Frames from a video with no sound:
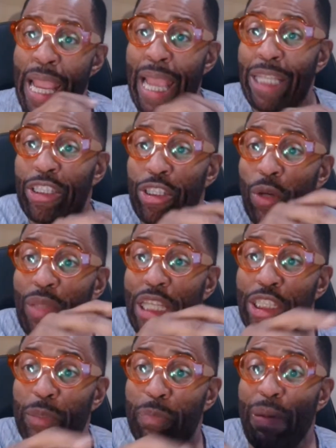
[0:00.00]
And so they
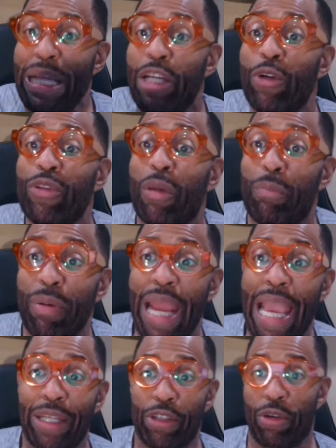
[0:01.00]
sprinkle the
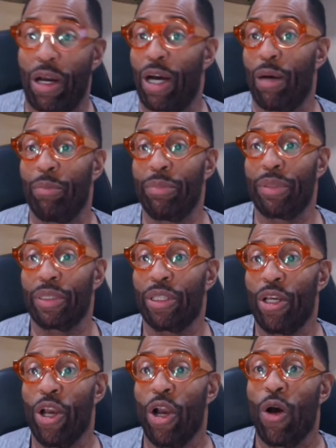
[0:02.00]
breadcrumbs
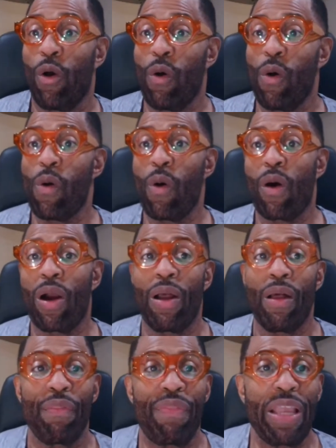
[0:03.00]
or
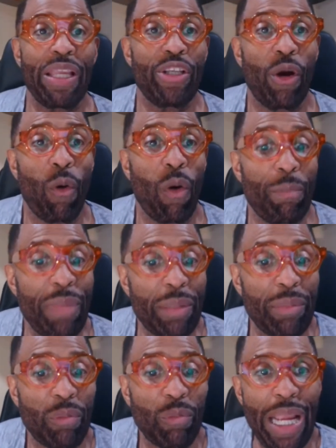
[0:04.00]
they do, or
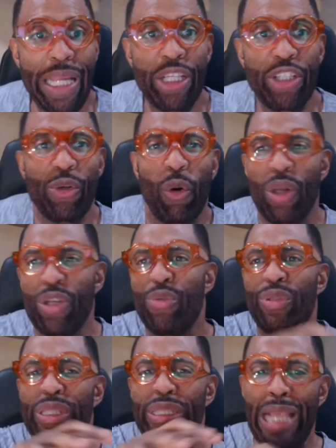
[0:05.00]
minimum wage you, or
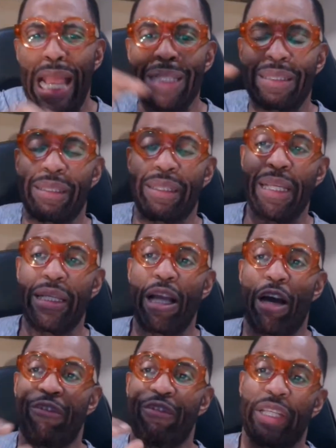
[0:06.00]
do just
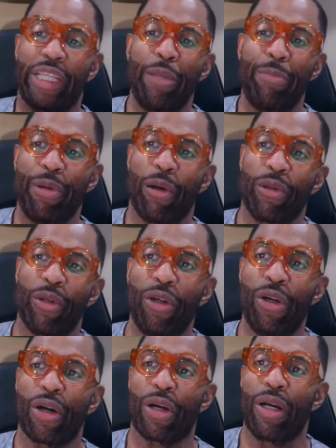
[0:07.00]
enough to keep you on the
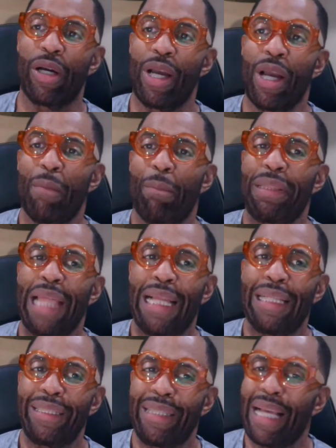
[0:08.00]
hook. But
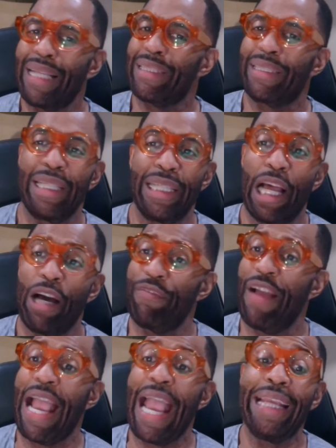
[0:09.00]
that just enough
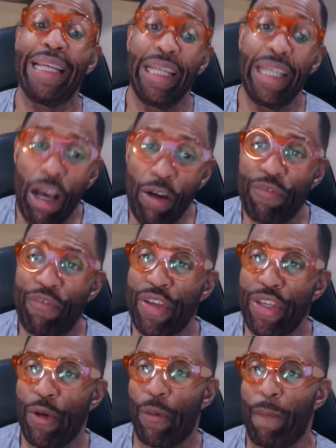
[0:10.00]
ain't enough for
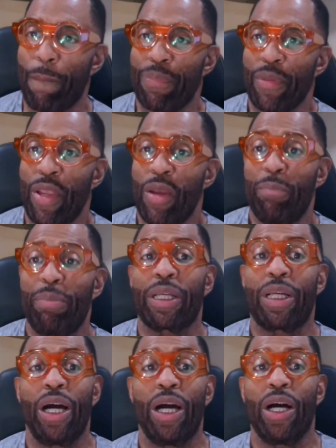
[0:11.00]
you
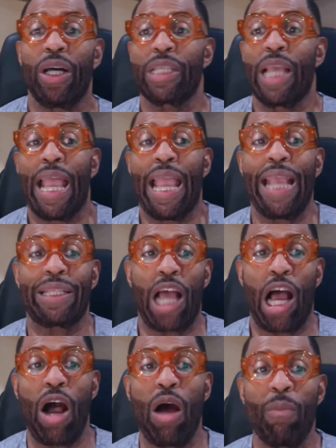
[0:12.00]
because it's
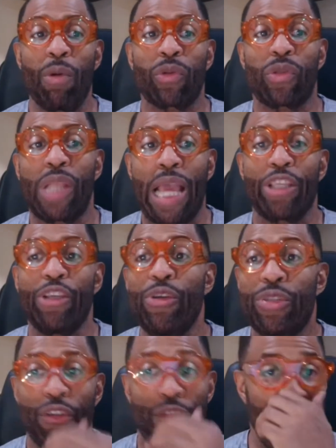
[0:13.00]
almost like you
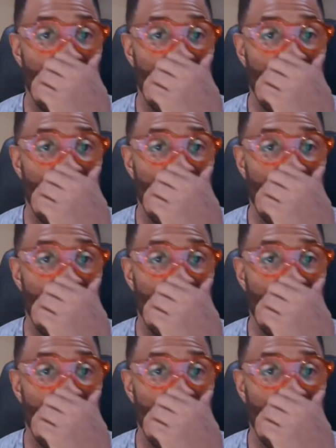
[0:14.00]
used to